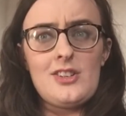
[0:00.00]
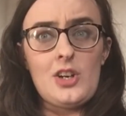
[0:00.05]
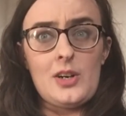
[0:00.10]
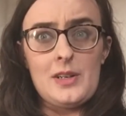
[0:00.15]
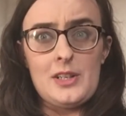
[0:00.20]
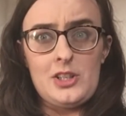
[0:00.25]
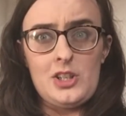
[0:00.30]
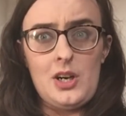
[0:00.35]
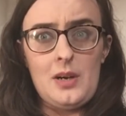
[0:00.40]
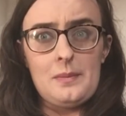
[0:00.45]

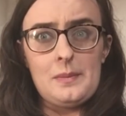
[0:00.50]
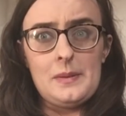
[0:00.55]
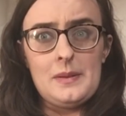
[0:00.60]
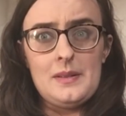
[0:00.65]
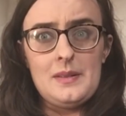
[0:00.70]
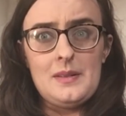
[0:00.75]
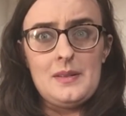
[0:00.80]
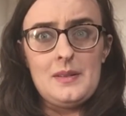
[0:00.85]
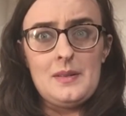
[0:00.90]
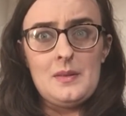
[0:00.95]
Which is
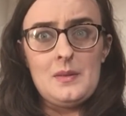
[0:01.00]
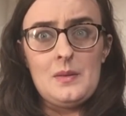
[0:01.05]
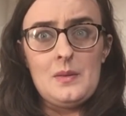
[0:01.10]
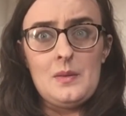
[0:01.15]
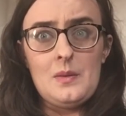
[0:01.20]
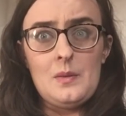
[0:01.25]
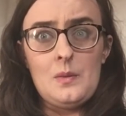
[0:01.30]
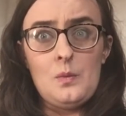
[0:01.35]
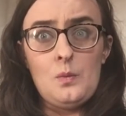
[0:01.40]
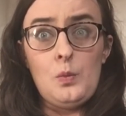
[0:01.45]
insane. My
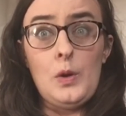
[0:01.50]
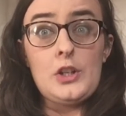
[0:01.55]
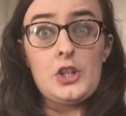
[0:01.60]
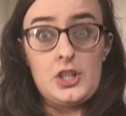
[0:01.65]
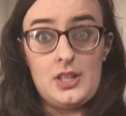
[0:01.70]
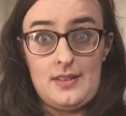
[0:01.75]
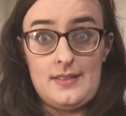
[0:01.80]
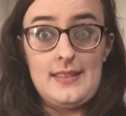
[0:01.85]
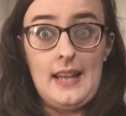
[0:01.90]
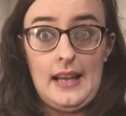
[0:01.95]
cosplay
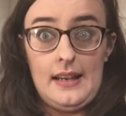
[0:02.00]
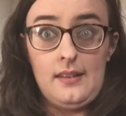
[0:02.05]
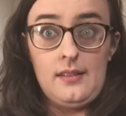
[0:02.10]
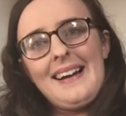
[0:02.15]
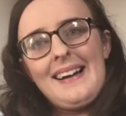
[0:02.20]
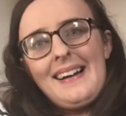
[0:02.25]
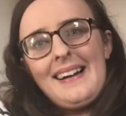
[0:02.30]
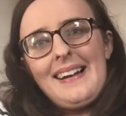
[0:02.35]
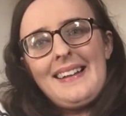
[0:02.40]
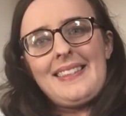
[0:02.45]

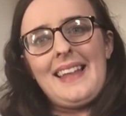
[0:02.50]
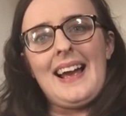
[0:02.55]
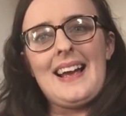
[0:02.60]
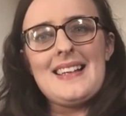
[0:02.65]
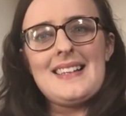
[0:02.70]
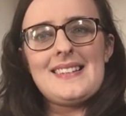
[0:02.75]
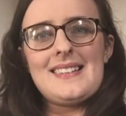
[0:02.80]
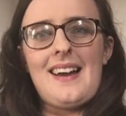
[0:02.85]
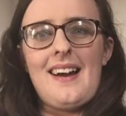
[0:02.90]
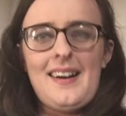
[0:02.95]
story. That
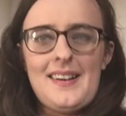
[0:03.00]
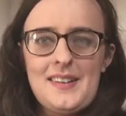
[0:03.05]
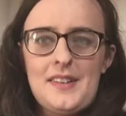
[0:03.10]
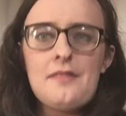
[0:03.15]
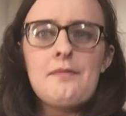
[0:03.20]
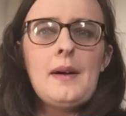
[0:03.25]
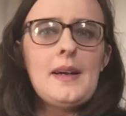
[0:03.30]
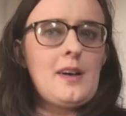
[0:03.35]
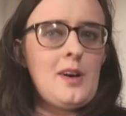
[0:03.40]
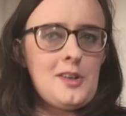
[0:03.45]
is kind of
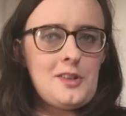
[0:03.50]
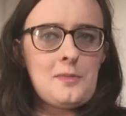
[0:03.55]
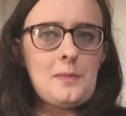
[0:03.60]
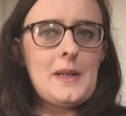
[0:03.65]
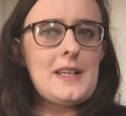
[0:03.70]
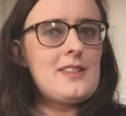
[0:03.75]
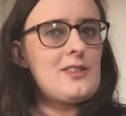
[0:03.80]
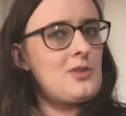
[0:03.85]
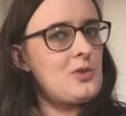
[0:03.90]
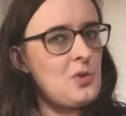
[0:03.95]
my
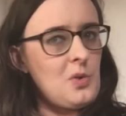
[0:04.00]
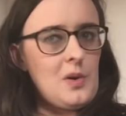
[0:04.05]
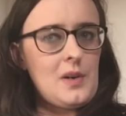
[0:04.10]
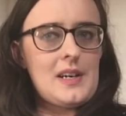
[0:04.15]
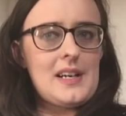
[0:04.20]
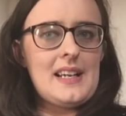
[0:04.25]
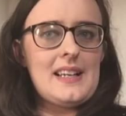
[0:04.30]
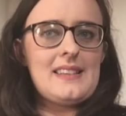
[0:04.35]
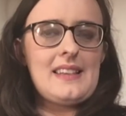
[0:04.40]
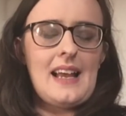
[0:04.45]
cosplay
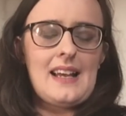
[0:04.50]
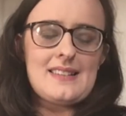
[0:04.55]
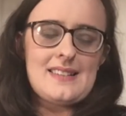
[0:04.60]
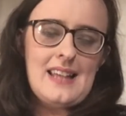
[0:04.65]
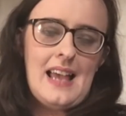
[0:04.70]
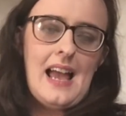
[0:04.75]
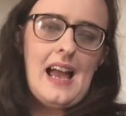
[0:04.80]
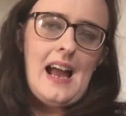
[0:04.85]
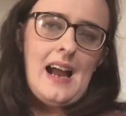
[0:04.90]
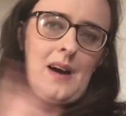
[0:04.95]
story. That's
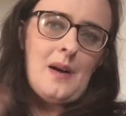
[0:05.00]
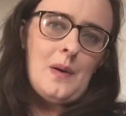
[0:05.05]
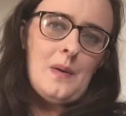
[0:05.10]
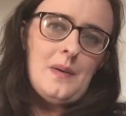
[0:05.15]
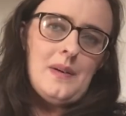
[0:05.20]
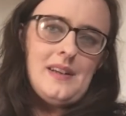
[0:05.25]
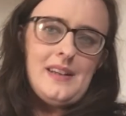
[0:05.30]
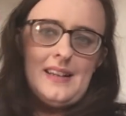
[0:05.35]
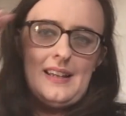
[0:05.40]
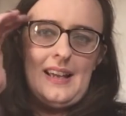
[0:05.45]
how
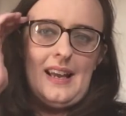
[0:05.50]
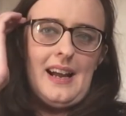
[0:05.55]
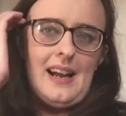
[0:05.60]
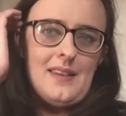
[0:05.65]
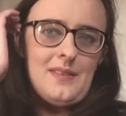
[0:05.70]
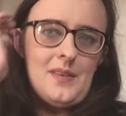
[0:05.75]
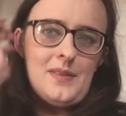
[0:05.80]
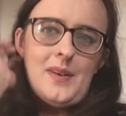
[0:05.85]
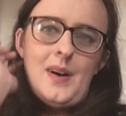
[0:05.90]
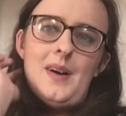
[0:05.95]

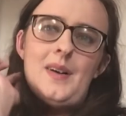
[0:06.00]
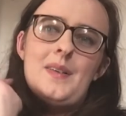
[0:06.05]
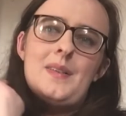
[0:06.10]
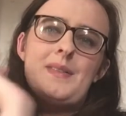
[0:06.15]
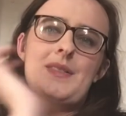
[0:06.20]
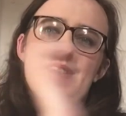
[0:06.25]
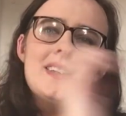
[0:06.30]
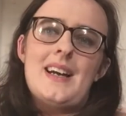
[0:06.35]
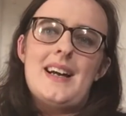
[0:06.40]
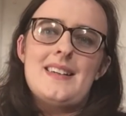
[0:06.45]
I've
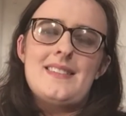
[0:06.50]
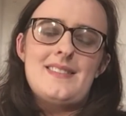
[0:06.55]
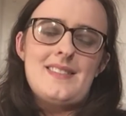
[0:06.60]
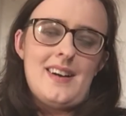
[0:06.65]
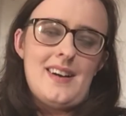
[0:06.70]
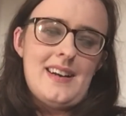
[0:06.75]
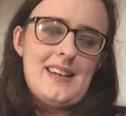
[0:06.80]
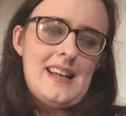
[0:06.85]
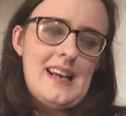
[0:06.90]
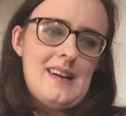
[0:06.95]
evolved. I
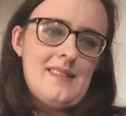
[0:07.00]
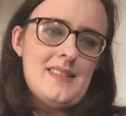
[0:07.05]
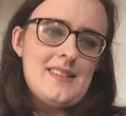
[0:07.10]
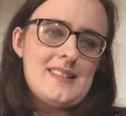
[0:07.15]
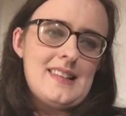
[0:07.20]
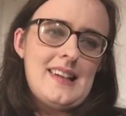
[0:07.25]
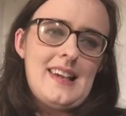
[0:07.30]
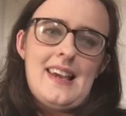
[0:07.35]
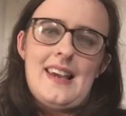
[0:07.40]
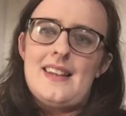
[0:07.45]
started out as
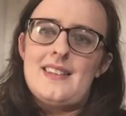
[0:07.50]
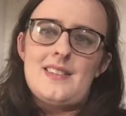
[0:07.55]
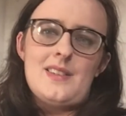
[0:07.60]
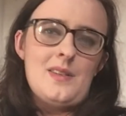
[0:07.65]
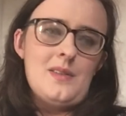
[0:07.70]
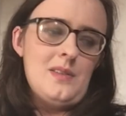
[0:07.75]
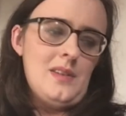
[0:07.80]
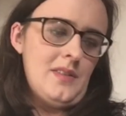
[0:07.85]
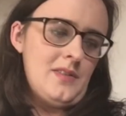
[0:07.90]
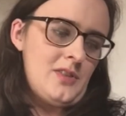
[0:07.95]
a kid
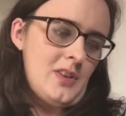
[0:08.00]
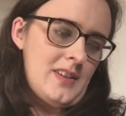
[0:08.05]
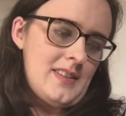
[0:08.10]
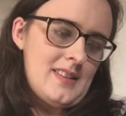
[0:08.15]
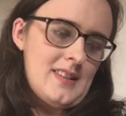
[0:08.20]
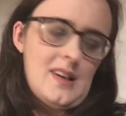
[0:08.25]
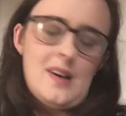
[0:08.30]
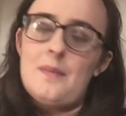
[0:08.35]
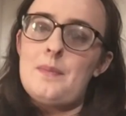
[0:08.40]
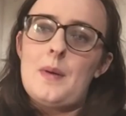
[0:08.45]
who loved
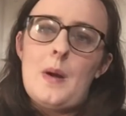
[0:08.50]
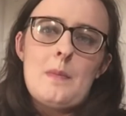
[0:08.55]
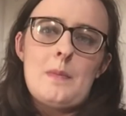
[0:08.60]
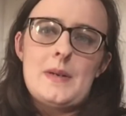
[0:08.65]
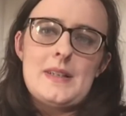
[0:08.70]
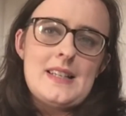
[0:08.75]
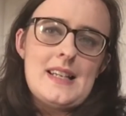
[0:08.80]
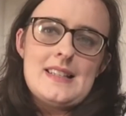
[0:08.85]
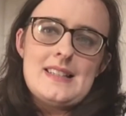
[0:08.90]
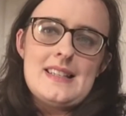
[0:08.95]
dressing up and
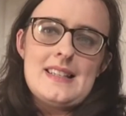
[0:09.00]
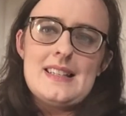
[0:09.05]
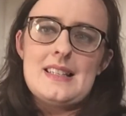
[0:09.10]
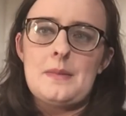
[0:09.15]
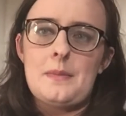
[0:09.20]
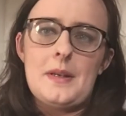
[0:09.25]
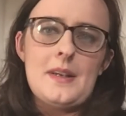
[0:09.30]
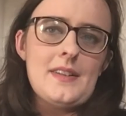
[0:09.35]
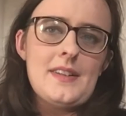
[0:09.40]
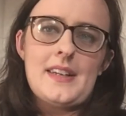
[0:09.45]
pretending to
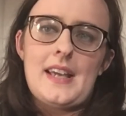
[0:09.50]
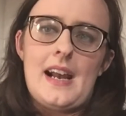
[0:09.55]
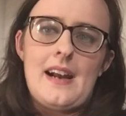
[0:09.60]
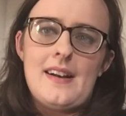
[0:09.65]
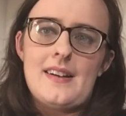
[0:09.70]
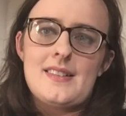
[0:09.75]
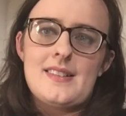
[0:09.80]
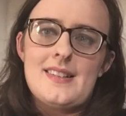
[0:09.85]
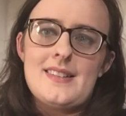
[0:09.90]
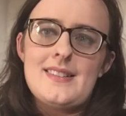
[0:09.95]
be other
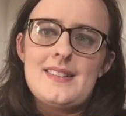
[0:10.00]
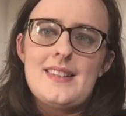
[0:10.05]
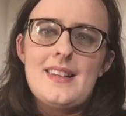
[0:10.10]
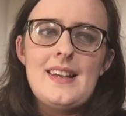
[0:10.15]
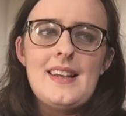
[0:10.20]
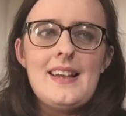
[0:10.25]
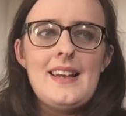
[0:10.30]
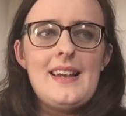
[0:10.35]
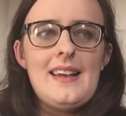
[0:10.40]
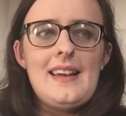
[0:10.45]
characters.
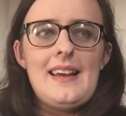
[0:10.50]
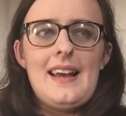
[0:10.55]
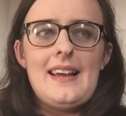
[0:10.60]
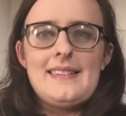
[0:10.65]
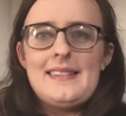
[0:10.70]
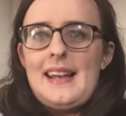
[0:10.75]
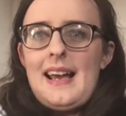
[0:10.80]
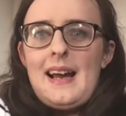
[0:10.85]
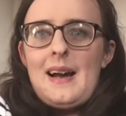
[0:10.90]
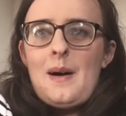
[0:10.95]

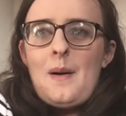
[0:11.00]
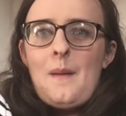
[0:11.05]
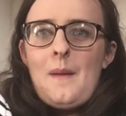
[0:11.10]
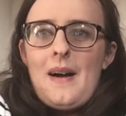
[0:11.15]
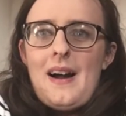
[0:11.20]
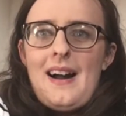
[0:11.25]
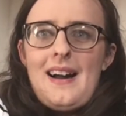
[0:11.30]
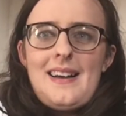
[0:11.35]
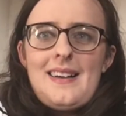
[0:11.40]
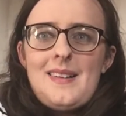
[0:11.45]
And now
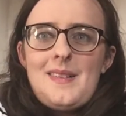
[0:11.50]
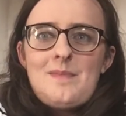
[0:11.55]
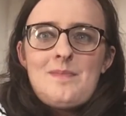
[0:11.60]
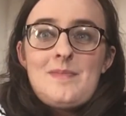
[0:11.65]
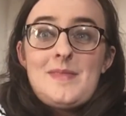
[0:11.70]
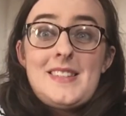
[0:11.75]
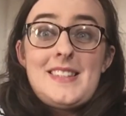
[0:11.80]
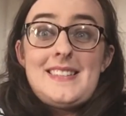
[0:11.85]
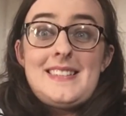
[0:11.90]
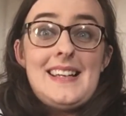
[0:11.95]
I
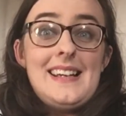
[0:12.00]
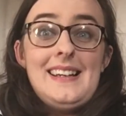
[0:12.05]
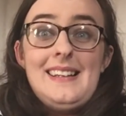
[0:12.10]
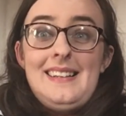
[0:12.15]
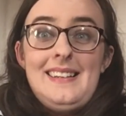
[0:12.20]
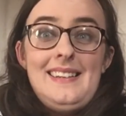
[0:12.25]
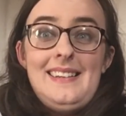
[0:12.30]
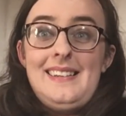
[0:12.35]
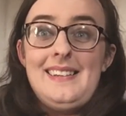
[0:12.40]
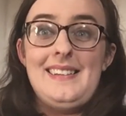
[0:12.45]

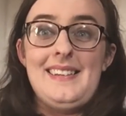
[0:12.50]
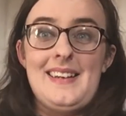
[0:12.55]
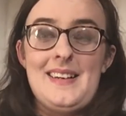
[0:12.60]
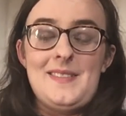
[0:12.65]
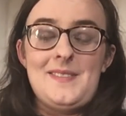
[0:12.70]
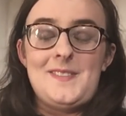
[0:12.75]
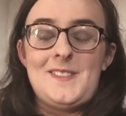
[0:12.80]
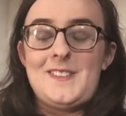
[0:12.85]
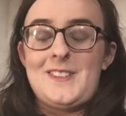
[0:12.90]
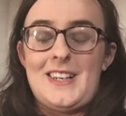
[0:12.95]
still
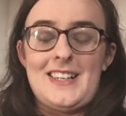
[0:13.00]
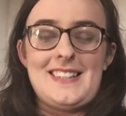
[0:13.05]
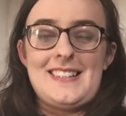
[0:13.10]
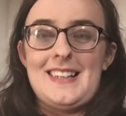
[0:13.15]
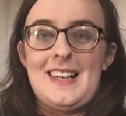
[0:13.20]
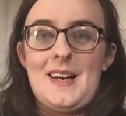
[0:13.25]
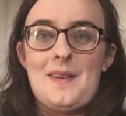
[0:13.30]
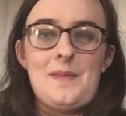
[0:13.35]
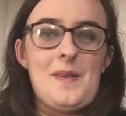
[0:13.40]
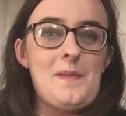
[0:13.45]
love
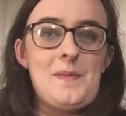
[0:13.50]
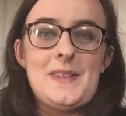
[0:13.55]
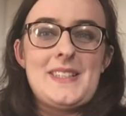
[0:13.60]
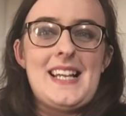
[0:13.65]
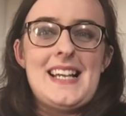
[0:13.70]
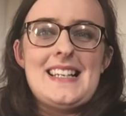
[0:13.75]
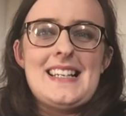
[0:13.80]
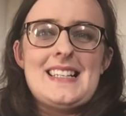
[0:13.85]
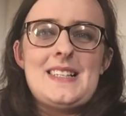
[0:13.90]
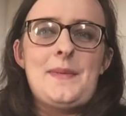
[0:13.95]
dressing up and
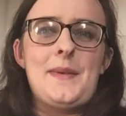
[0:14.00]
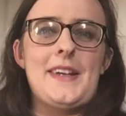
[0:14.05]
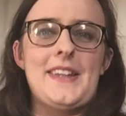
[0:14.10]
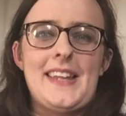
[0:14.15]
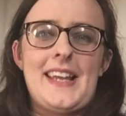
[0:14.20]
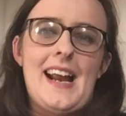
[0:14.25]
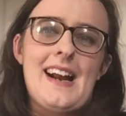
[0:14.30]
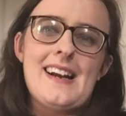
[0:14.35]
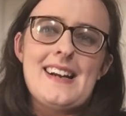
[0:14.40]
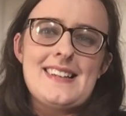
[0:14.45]
pretending to be other
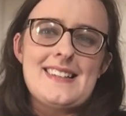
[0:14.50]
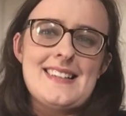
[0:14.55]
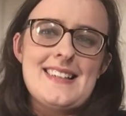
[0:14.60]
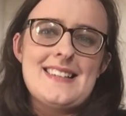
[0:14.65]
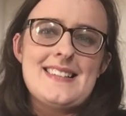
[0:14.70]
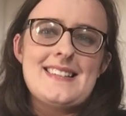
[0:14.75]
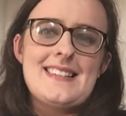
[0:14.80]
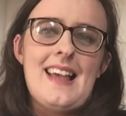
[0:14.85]
characters.